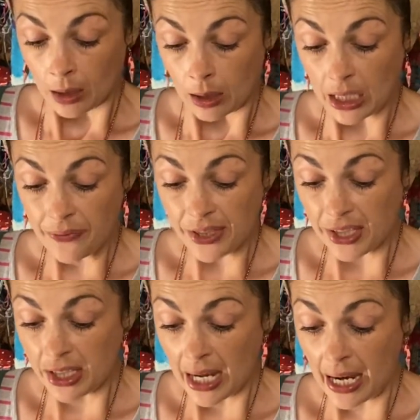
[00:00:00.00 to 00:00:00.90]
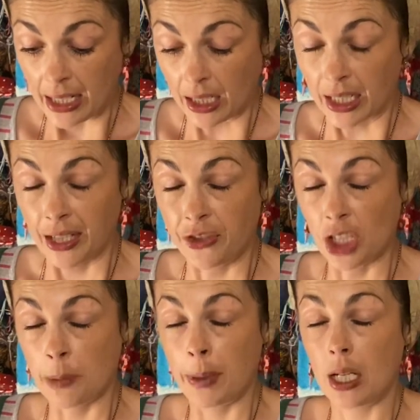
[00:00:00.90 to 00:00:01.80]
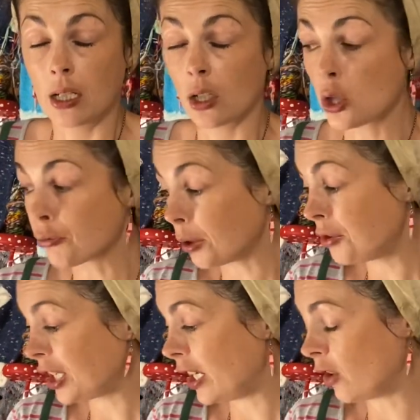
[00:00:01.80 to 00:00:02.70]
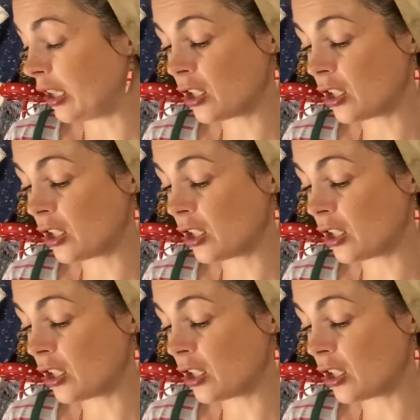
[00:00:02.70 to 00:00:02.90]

even today I have just been crocheting on it.